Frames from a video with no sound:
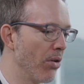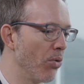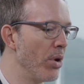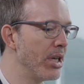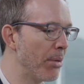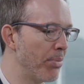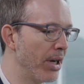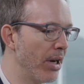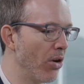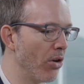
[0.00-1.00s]
we
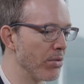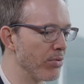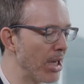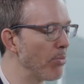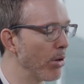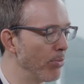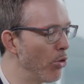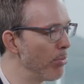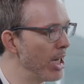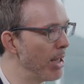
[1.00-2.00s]
typically are somewhat more
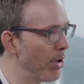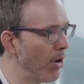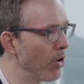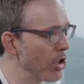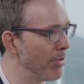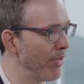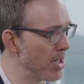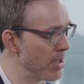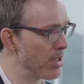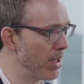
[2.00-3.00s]
medium and long-term investors